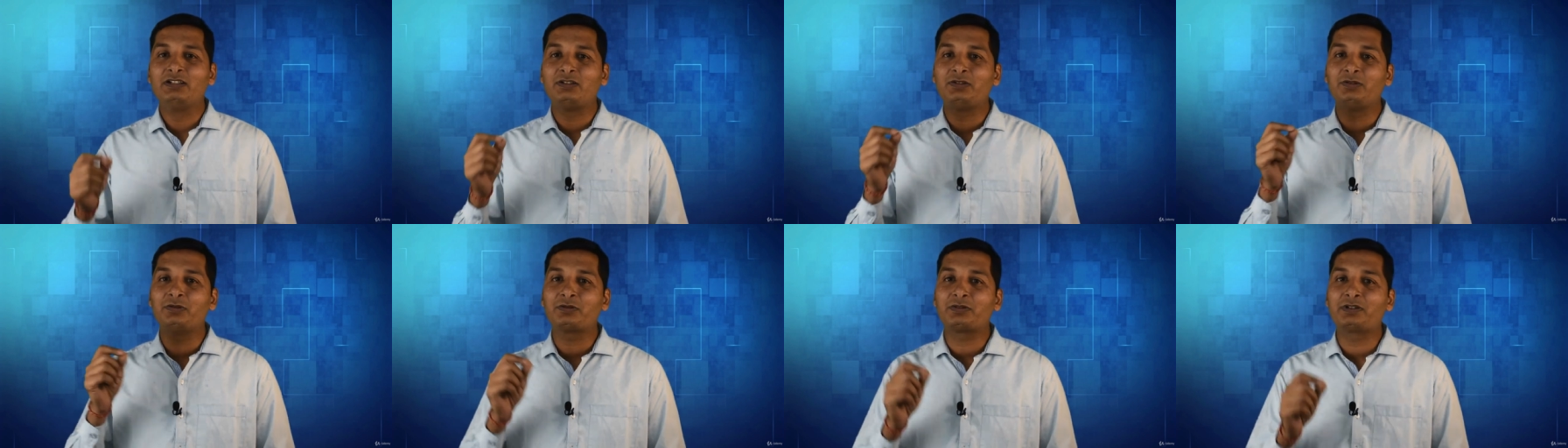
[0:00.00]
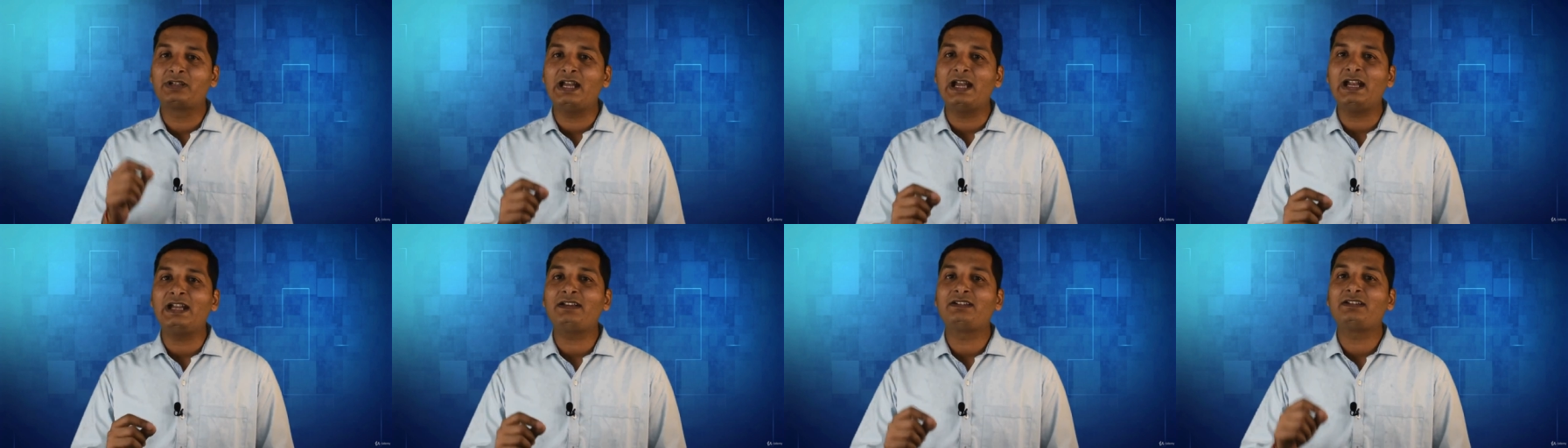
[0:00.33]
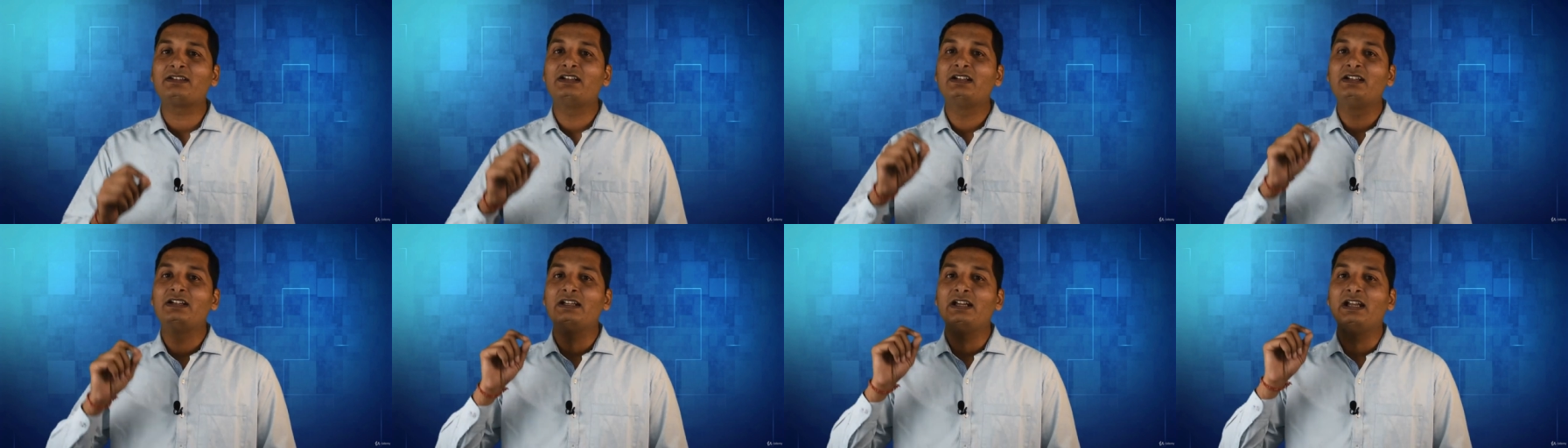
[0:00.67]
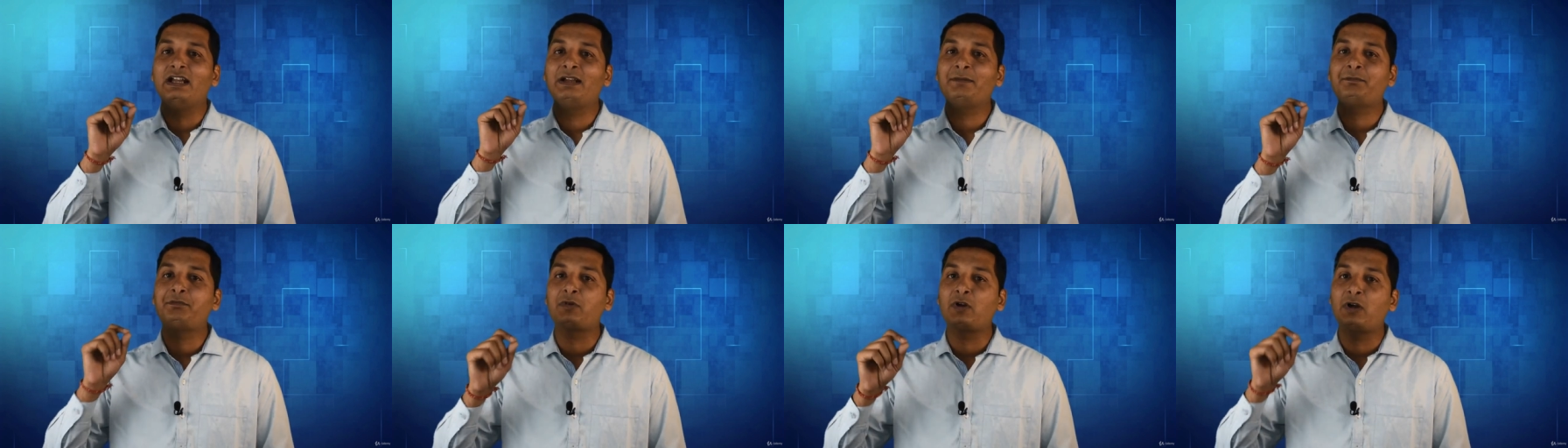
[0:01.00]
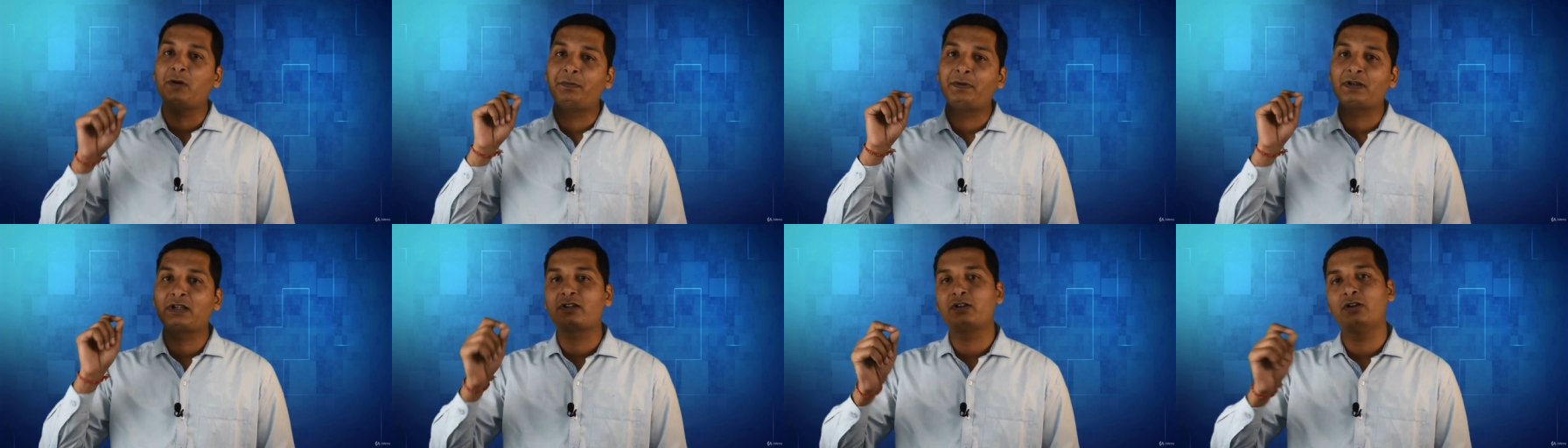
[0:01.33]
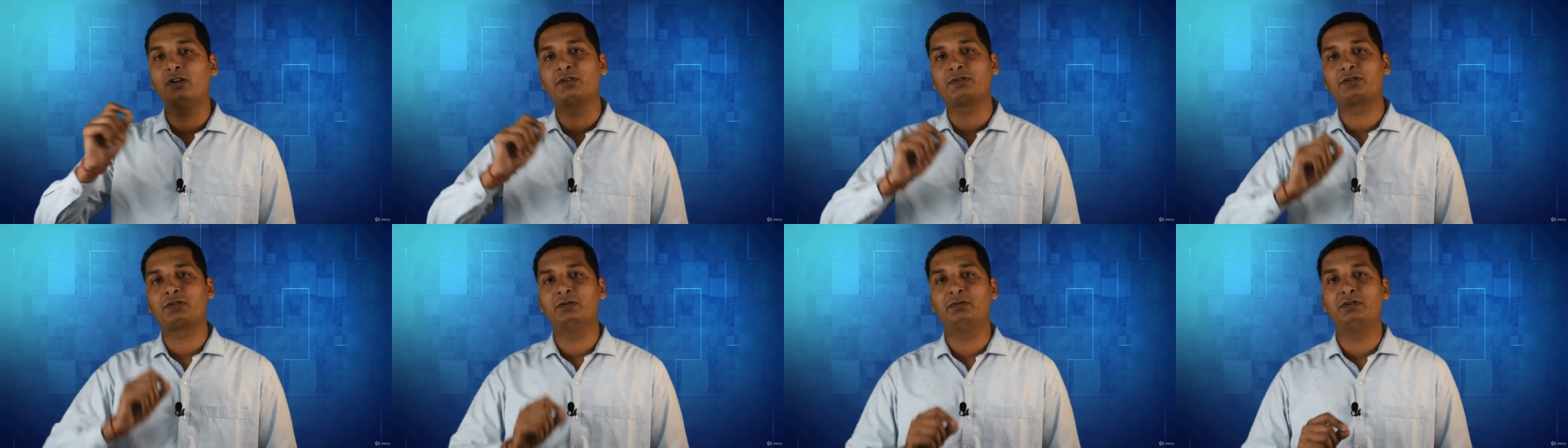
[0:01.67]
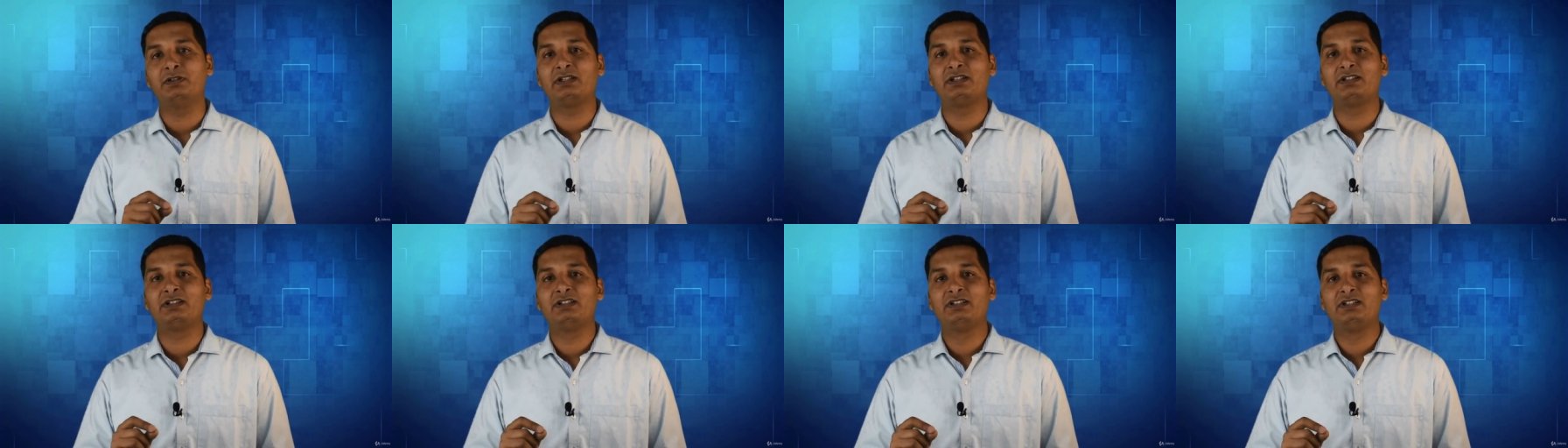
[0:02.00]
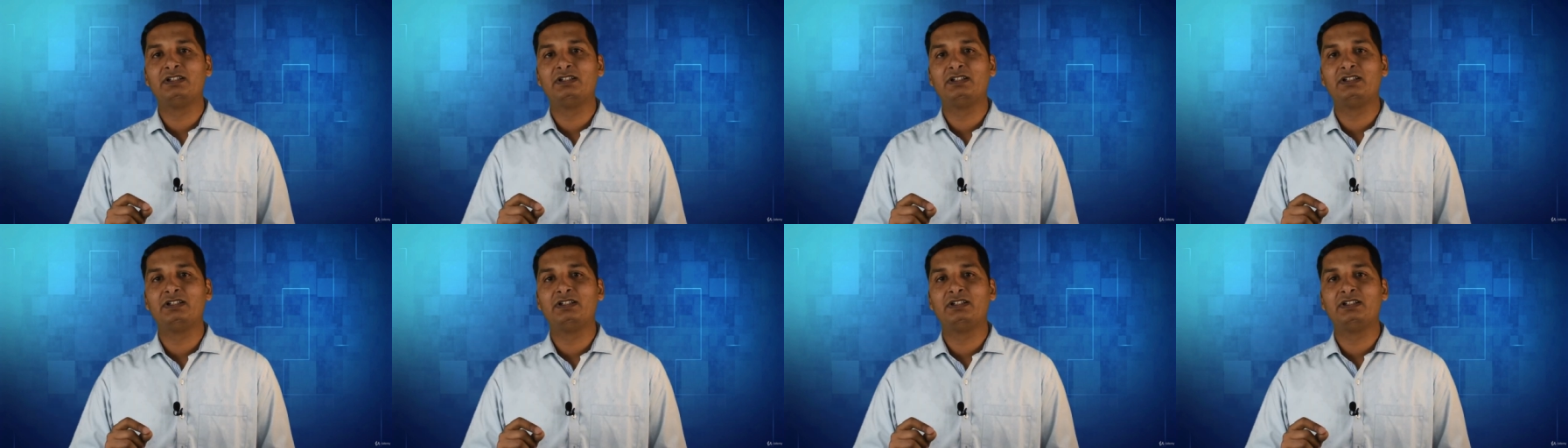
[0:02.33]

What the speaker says: to get a proper crossover.